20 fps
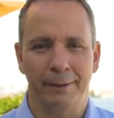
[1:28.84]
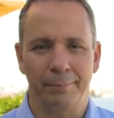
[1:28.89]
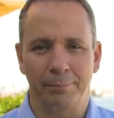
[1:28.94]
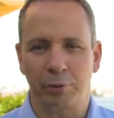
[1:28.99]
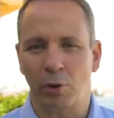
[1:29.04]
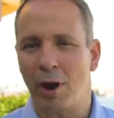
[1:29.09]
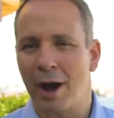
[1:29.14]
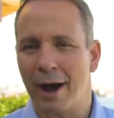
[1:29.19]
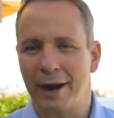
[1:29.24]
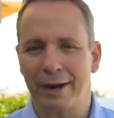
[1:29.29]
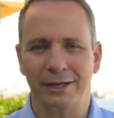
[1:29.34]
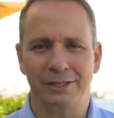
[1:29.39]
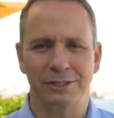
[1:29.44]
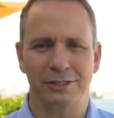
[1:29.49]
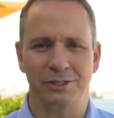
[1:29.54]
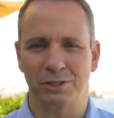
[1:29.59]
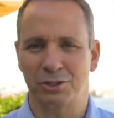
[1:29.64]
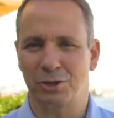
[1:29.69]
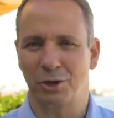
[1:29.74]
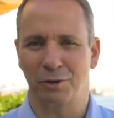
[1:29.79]
products
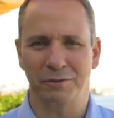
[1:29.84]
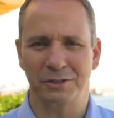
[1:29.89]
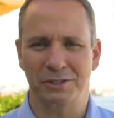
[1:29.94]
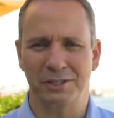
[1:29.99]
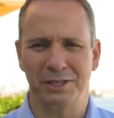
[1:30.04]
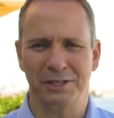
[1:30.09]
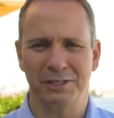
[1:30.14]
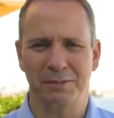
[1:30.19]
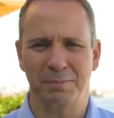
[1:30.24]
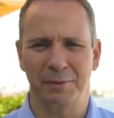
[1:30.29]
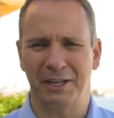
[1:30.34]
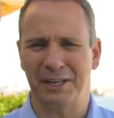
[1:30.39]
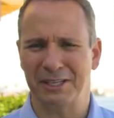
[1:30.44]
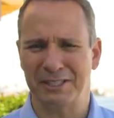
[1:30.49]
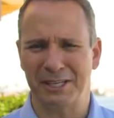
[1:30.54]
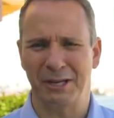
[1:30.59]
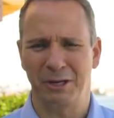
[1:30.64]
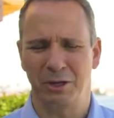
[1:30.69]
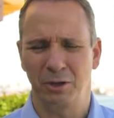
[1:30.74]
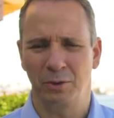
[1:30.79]
and services
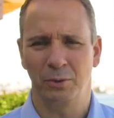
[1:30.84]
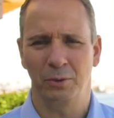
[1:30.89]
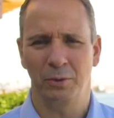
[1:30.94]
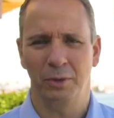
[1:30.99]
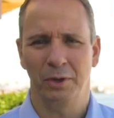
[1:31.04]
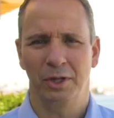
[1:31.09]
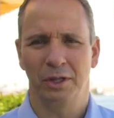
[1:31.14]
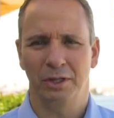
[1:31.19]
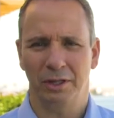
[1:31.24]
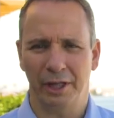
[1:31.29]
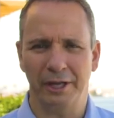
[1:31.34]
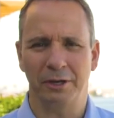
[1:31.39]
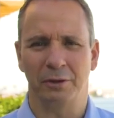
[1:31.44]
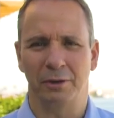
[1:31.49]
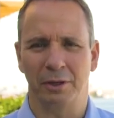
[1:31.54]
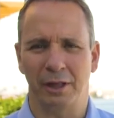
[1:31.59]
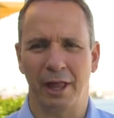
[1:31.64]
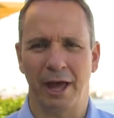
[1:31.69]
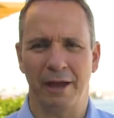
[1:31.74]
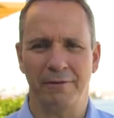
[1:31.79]
because I knew later
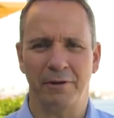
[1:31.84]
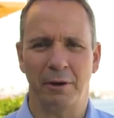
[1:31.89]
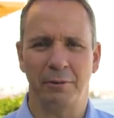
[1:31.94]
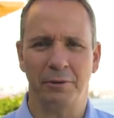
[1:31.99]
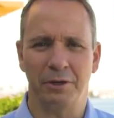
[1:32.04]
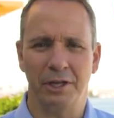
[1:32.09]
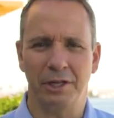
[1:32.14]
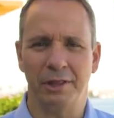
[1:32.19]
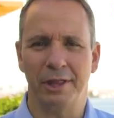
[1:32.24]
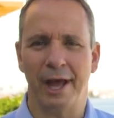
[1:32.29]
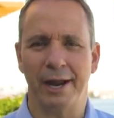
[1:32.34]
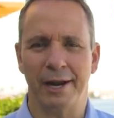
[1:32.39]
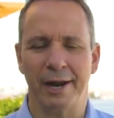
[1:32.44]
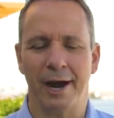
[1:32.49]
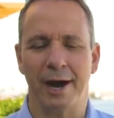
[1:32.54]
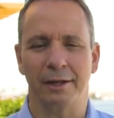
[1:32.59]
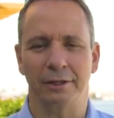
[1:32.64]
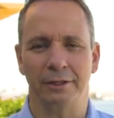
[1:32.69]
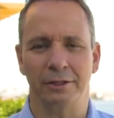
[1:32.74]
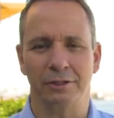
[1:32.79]
in life I would need that
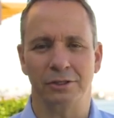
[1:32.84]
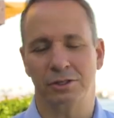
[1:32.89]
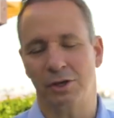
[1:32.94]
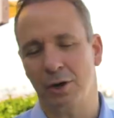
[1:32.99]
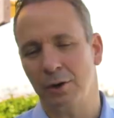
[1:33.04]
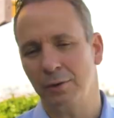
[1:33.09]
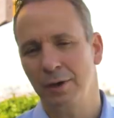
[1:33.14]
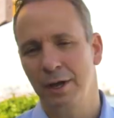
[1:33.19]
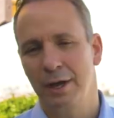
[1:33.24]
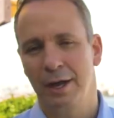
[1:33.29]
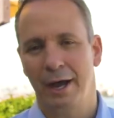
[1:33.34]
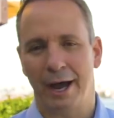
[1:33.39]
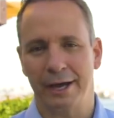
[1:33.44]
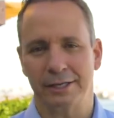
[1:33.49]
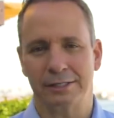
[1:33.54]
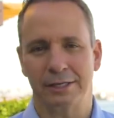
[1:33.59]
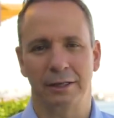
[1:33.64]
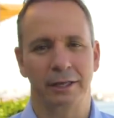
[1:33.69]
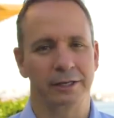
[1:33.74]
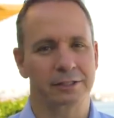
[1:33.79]
knowledge. So I
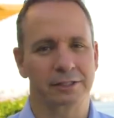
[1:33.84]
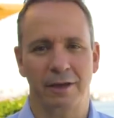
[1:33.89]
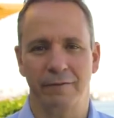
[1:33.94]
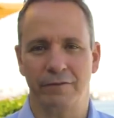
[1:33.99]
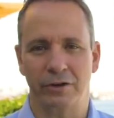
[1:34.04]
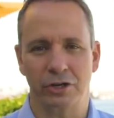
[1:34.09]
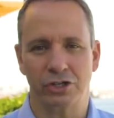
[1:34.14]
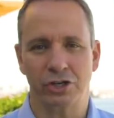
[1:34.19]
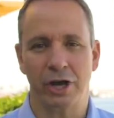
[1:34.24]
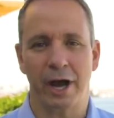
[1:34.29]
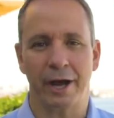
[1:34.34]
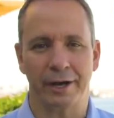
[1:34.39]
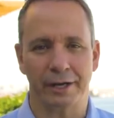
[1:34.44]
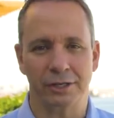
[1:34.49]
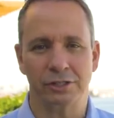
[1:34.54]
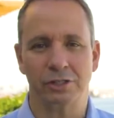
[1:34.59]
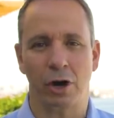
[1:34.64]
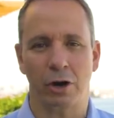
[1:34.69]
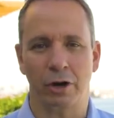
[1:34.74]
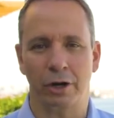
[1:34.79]
said, let's give it a shot. And I
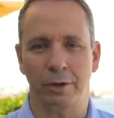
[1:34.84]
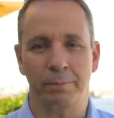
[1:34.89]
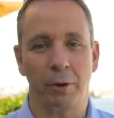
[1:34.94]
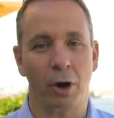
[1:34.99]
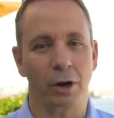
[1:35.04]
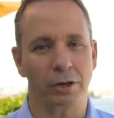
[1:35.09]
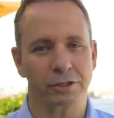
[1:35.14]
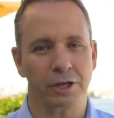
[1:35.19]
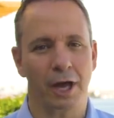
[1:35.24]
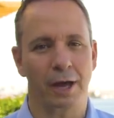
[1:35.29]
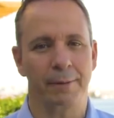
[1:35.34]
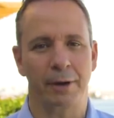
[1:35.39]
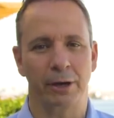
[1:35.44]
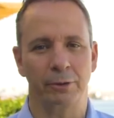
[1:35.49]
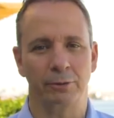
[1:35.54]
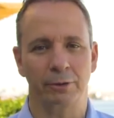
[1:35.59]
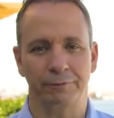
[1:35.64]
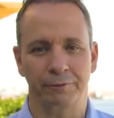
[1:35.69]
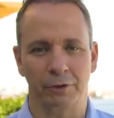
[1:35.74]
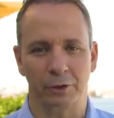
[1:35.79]
started part-time on
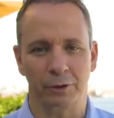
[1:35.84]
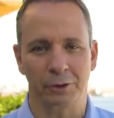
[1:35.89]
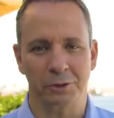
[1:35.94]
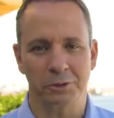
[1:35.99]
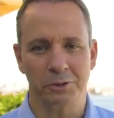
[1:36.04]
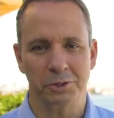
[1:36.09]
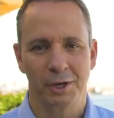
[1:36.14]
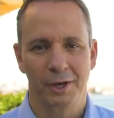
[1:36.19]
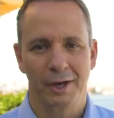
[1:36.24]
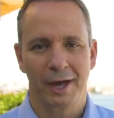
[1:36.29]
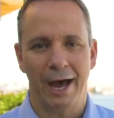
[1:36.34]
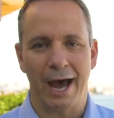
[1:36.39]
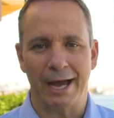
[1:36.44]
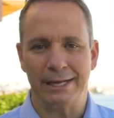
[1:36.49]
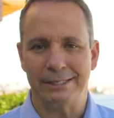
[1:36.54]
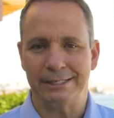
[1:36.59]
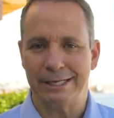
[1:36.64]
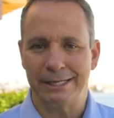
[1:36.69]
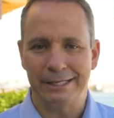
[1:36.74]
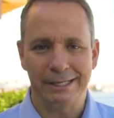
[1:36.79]
referrals. I
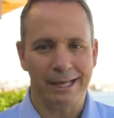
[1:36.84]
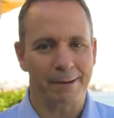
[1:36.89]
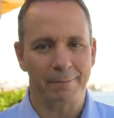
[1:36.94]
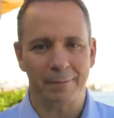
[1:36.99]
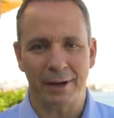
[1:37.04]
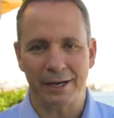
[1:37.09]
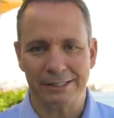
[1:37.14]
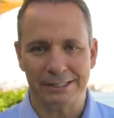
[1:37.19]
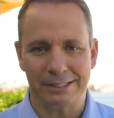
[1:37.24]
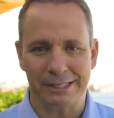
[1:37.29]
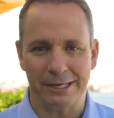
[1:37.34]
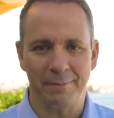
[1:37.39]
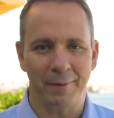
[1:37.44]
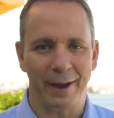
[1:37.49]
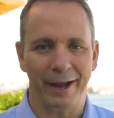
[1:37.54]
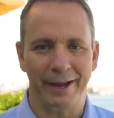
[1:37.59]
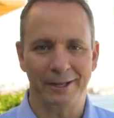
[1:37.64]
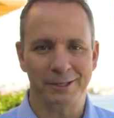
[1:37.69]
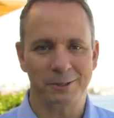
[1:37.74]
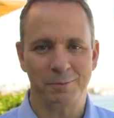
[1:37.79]
did get my C
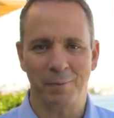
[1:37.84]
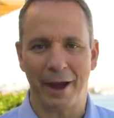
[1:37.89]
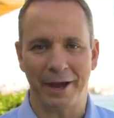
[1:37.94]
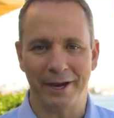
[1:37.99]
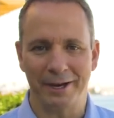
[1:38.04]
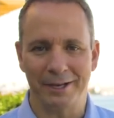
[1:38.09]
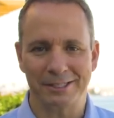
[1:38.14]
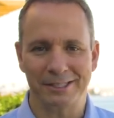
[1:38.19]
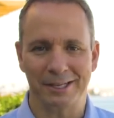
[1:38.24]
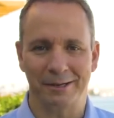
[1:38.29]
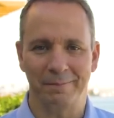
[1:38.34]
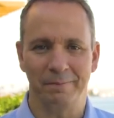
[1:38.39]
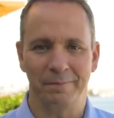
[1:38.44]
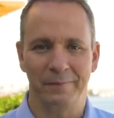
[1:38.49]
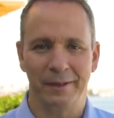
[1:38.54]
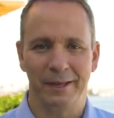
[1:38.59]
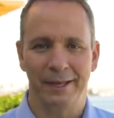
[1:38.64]
and